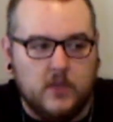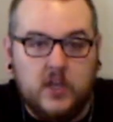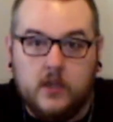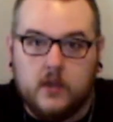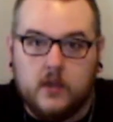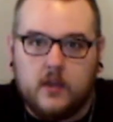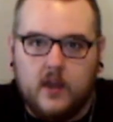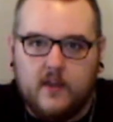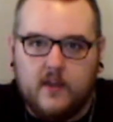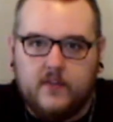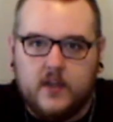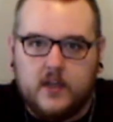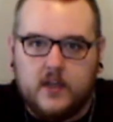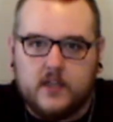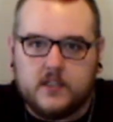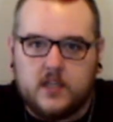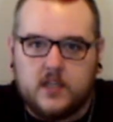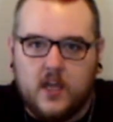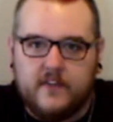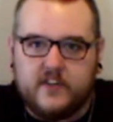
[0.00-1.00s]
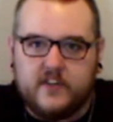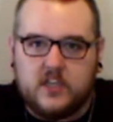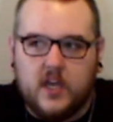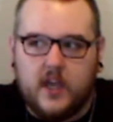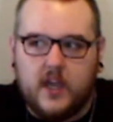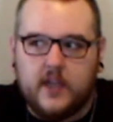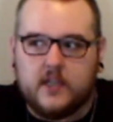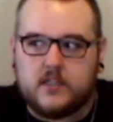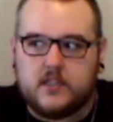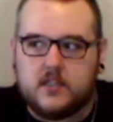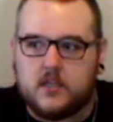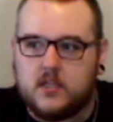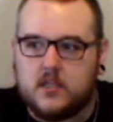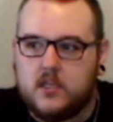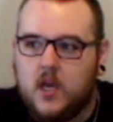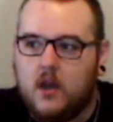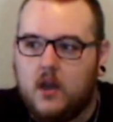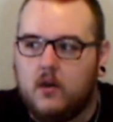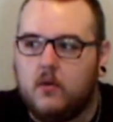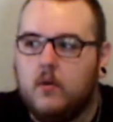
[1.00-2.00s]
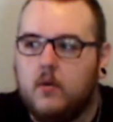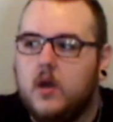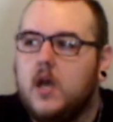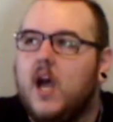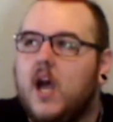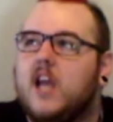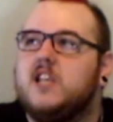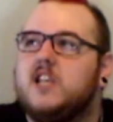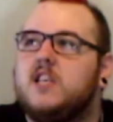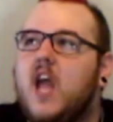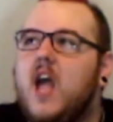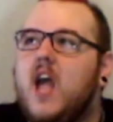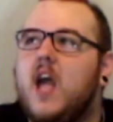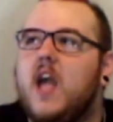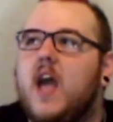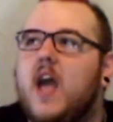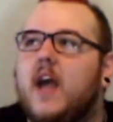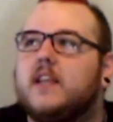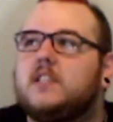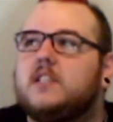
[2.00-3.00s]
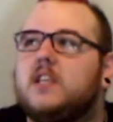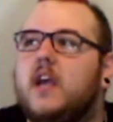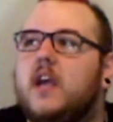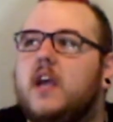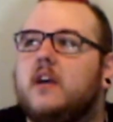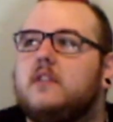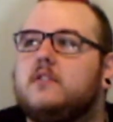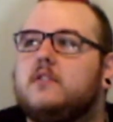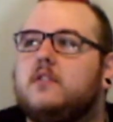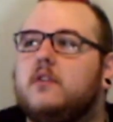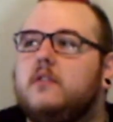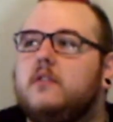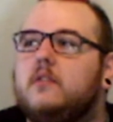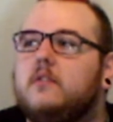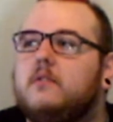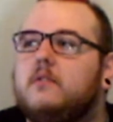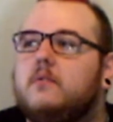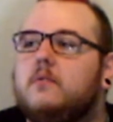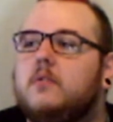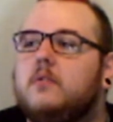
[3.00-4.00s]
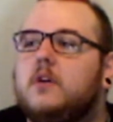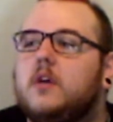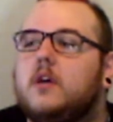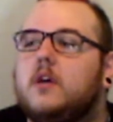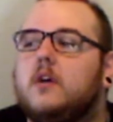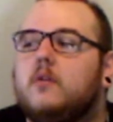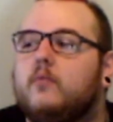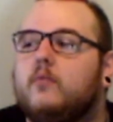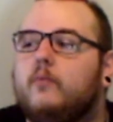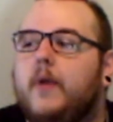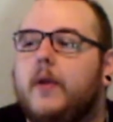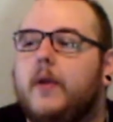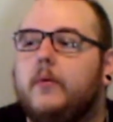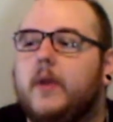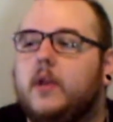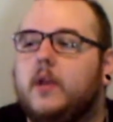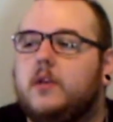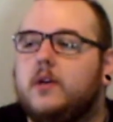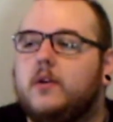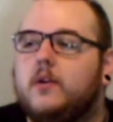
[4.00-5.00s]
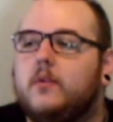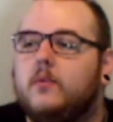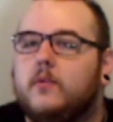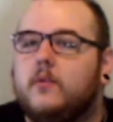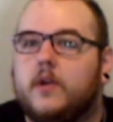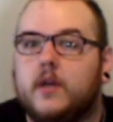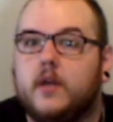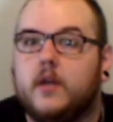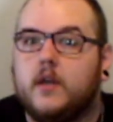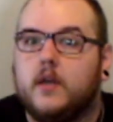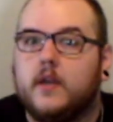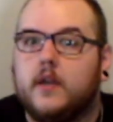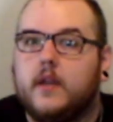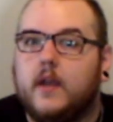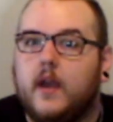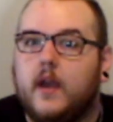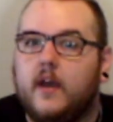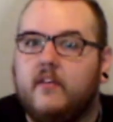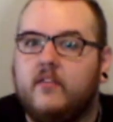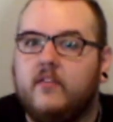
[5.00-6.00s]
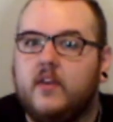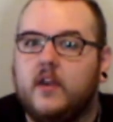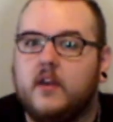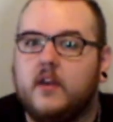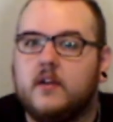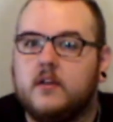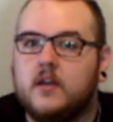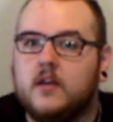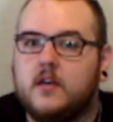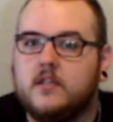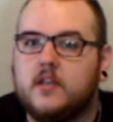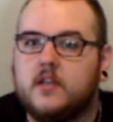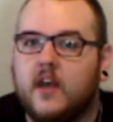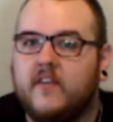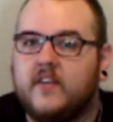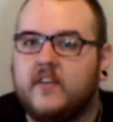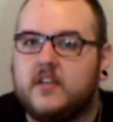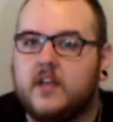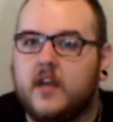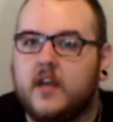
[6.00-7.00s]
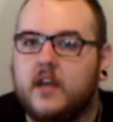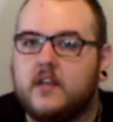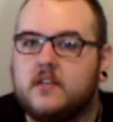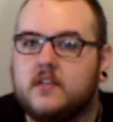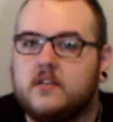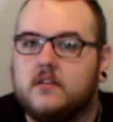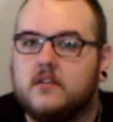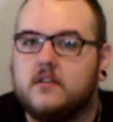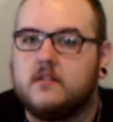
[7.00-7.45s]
Caffeine doesn't have a taste. No. Nay, I say unto you, weary dude. Caffeine does have a taste.